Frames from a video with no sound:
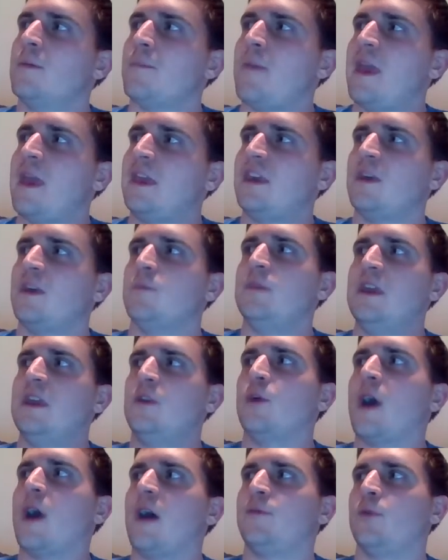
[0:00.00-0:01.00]
making me
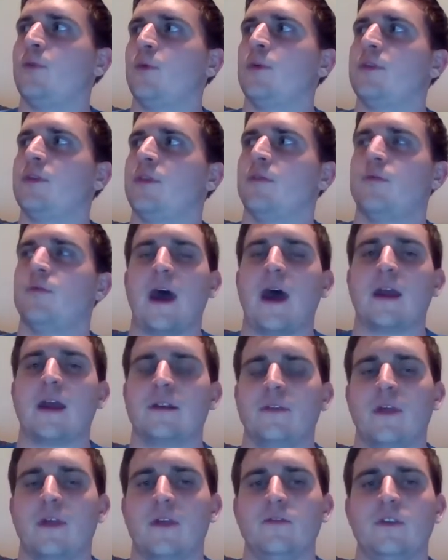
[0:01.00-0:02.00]
grapple with the
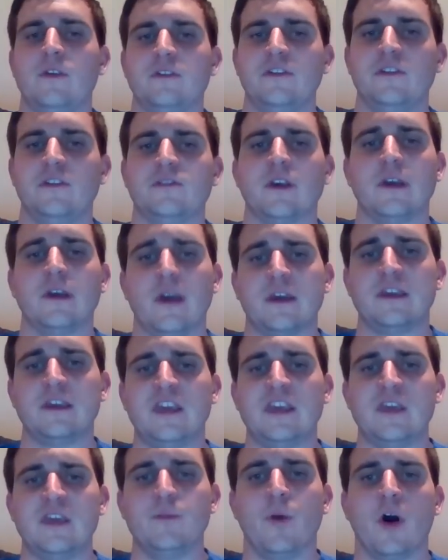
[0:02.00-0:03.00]
fact that this is a
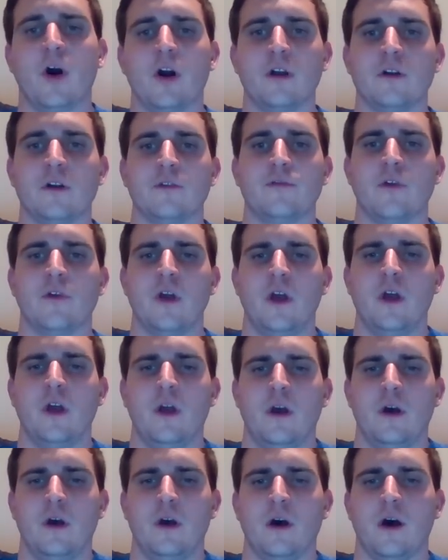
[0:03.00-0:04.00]
key part of
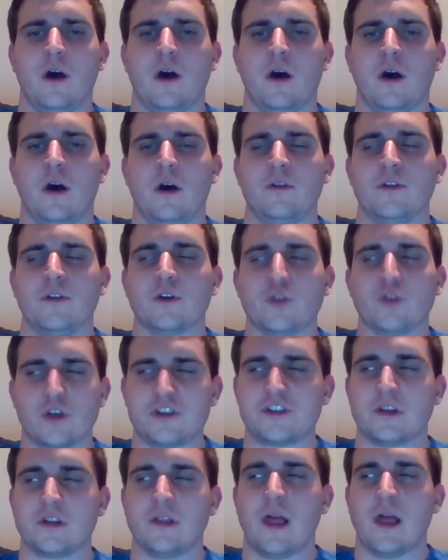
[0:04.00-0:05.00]
the
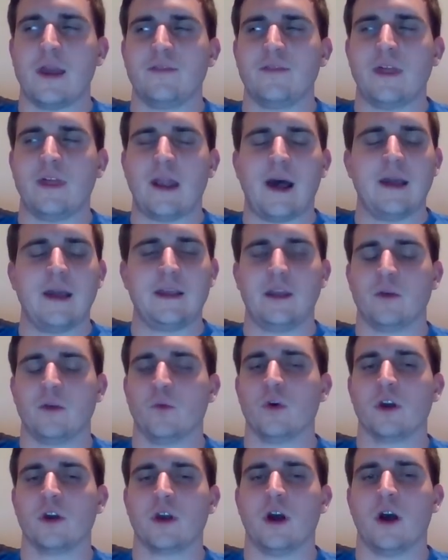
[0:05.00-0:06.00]
Christian life that I can
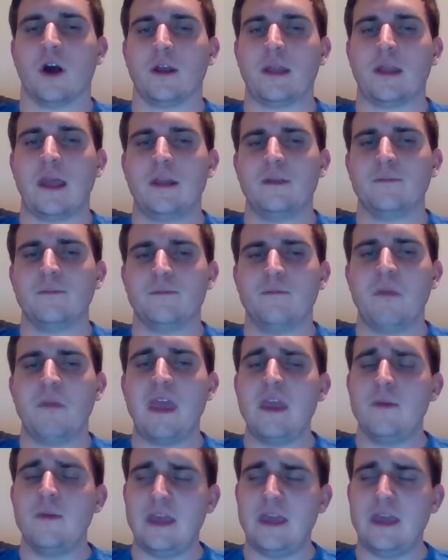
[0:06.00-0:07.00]
work on. And
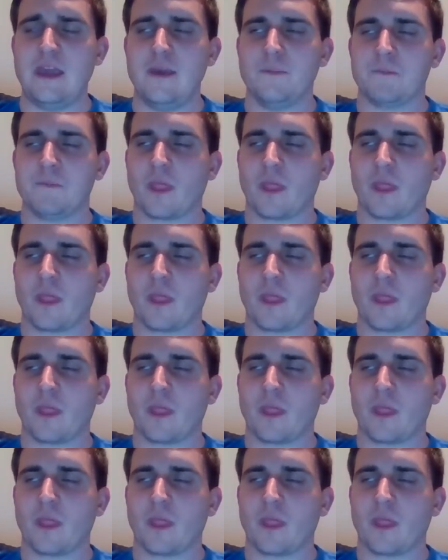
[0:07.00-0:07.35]
maybe